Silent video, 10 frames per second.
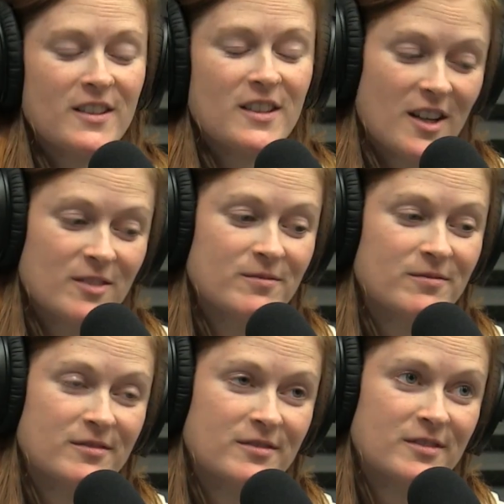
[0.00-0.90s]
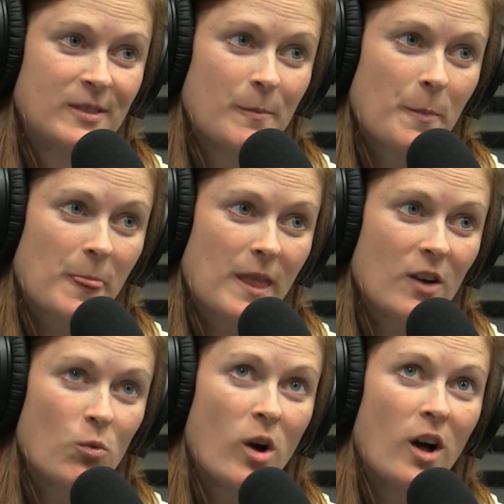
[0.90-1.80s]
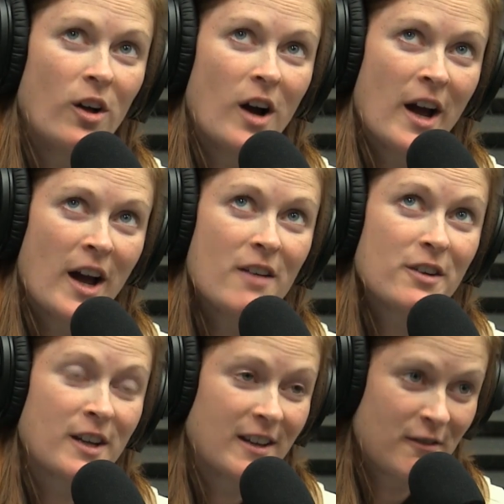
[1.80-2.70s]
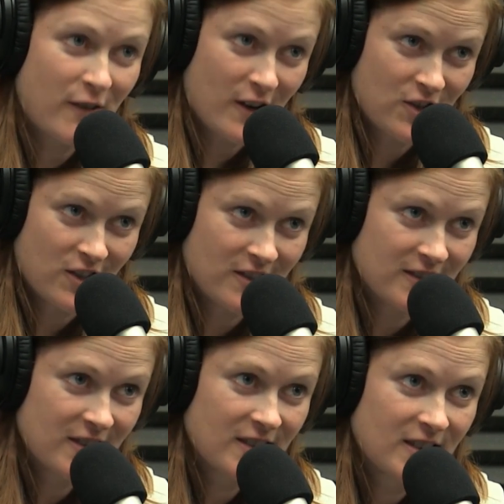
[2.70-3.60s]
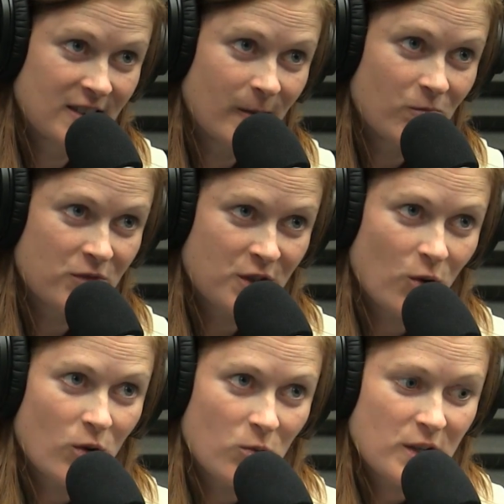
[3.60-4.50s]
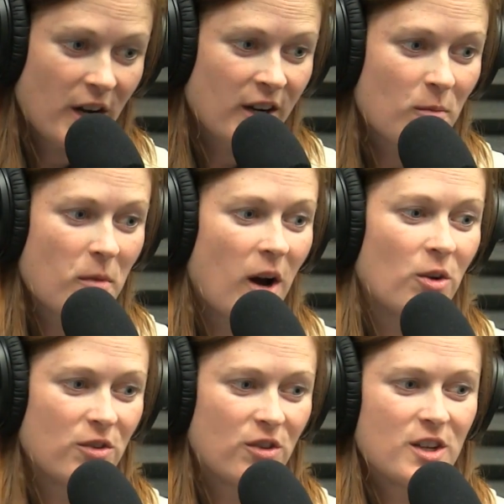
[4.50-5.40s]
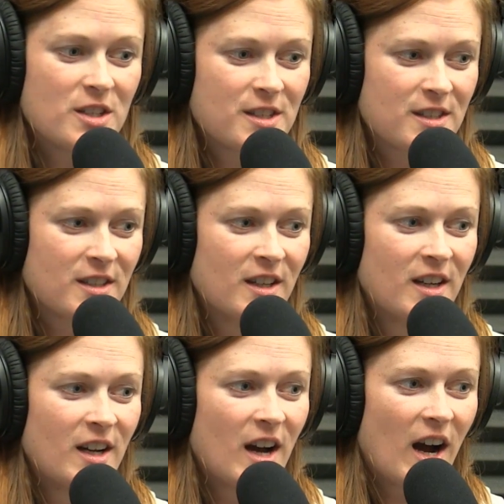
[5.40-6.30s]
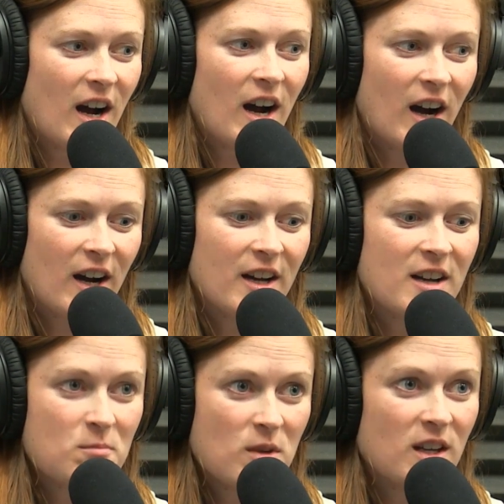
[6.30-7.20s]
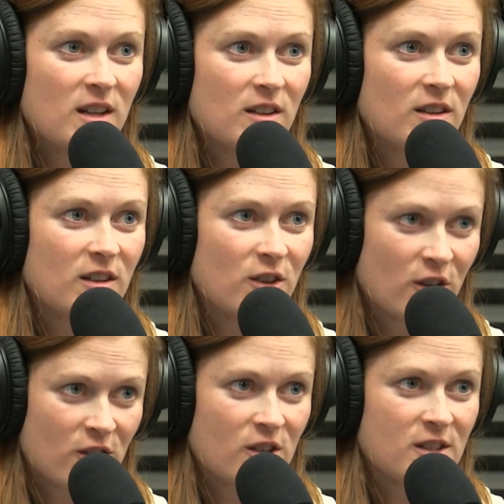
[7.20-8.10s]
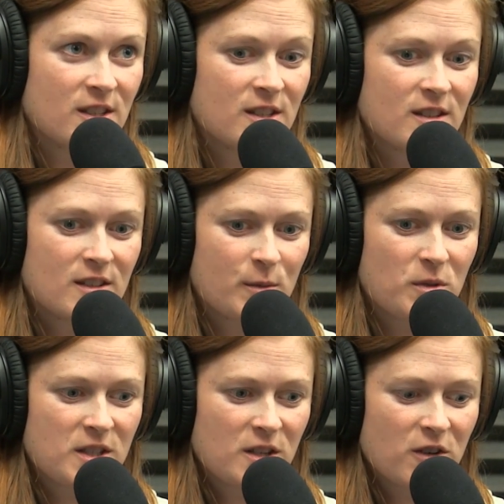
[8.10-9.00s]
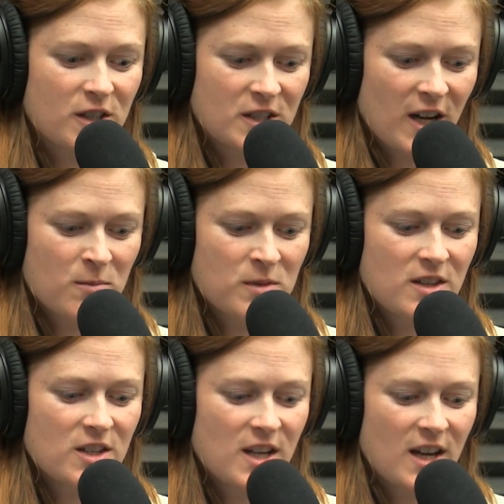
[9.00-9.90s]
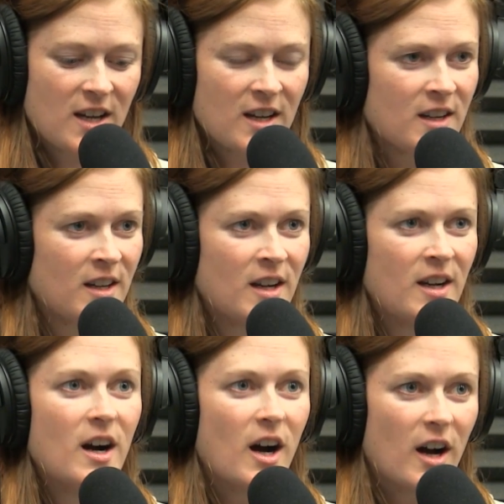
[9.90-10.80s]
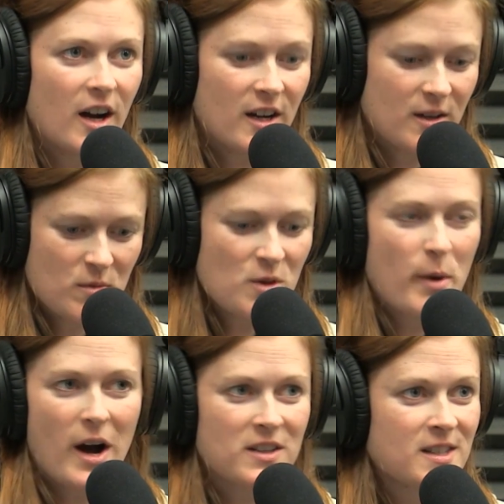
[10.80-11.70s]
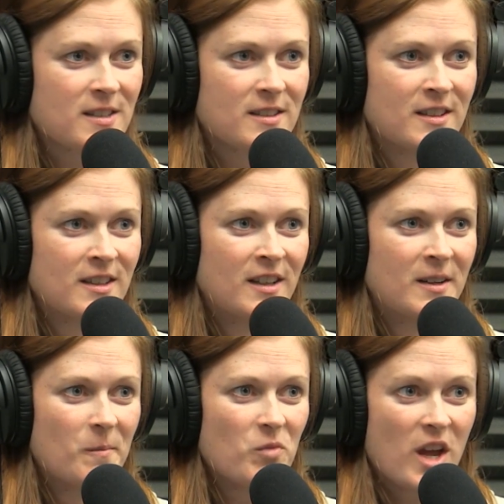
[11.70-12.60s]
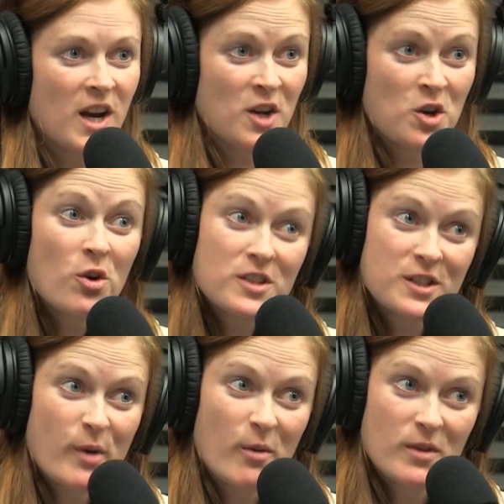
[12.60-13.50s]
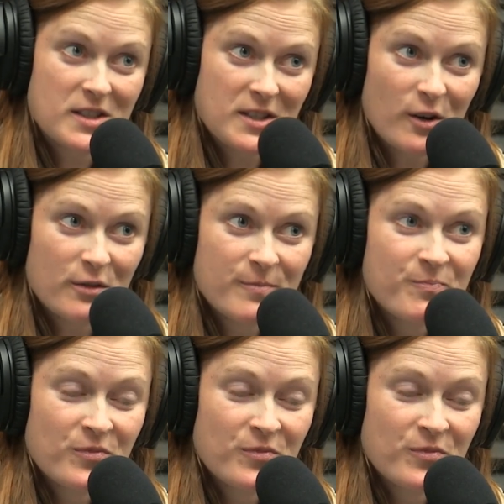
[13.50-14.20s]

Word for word: Yeah. Well, I have a confession. So when we talk about okay. this, sure. I admit there is specific times of the day I am in the box. And I know this about myself.